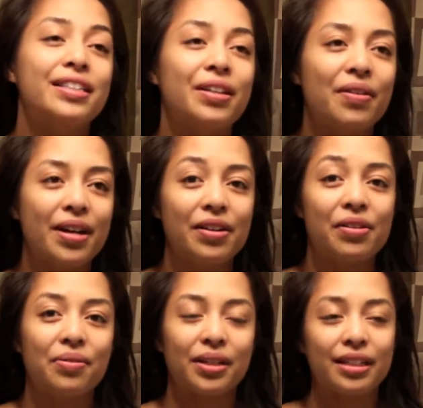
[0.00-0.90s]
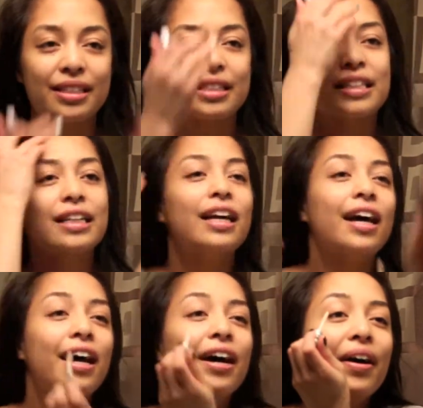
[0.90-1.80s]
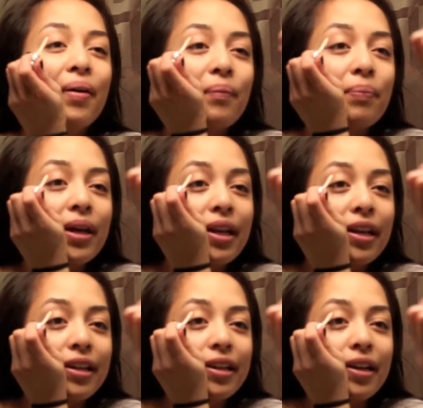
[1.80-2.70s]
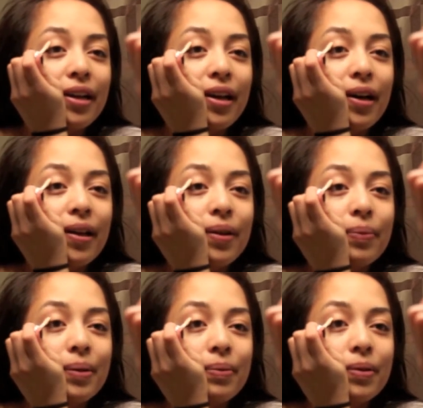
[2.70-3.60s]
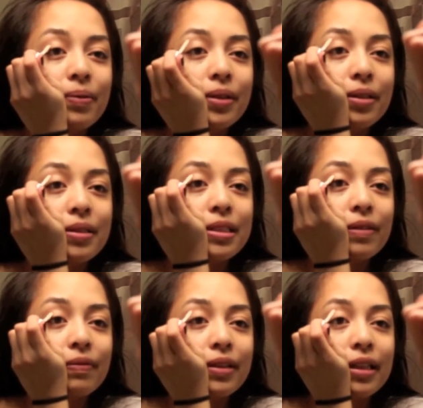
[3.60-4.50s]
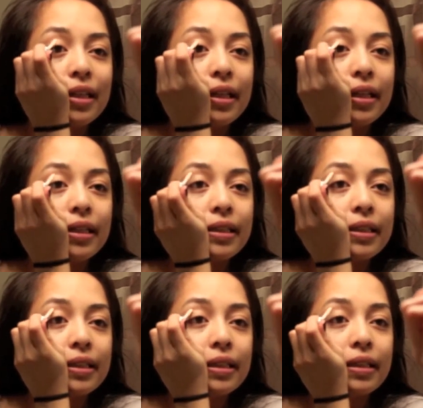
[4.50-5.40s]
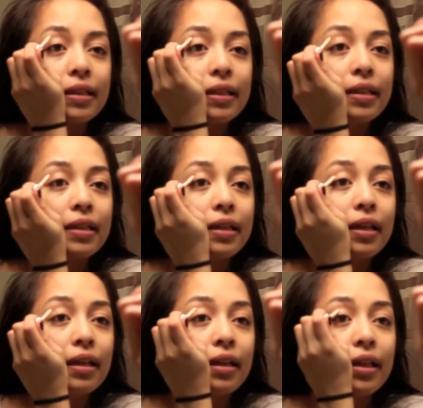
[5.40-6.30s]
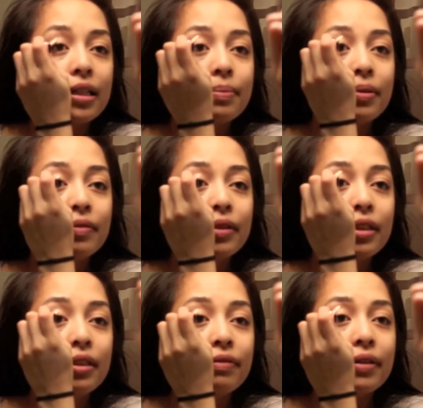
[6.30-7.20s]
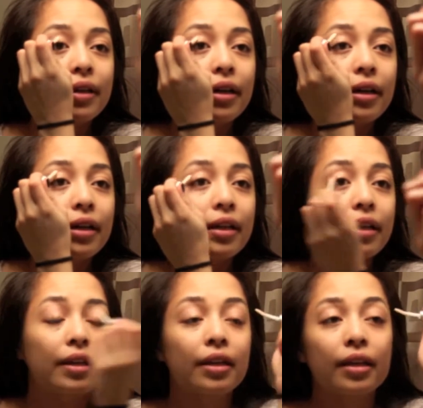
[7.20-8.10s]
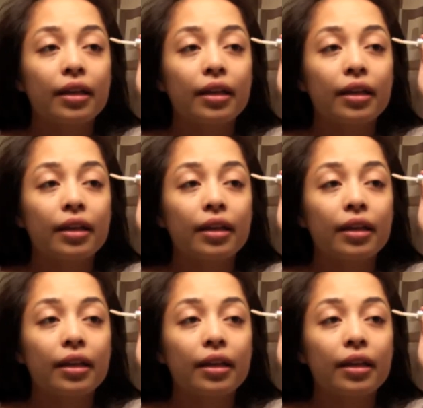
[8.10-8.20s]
so I know it works. But other people will use different things, and that's perfectly fine.